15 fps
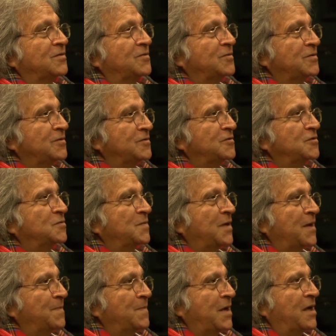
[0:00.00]
to use
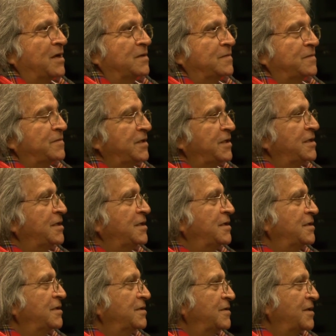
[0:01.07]
my power of reading,
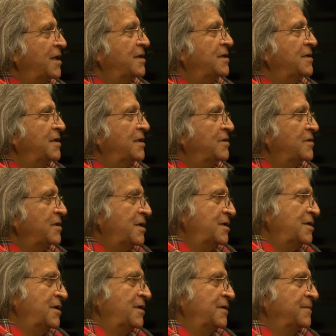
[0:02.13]
writing and
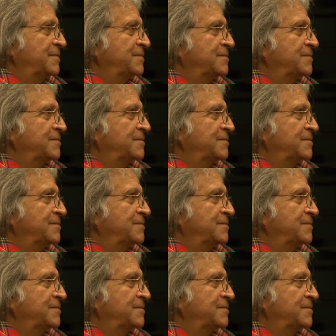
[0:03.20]
thinking